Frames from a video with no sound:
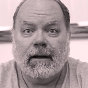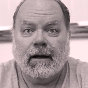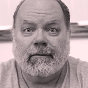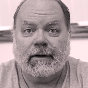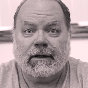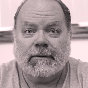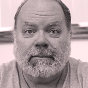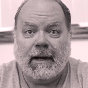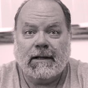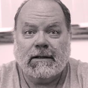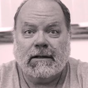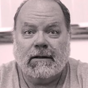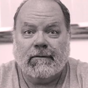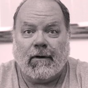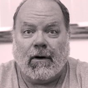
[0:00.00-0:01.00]
of
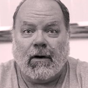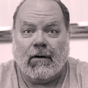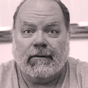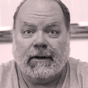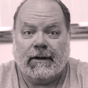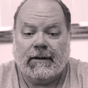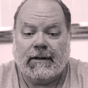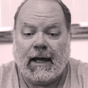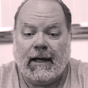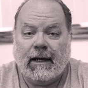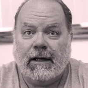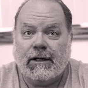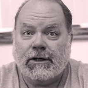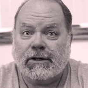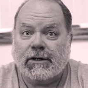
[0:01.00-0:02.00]
expense involved in
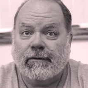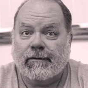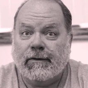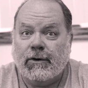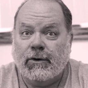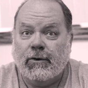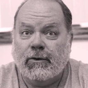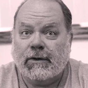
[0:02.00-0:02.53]
taking just a few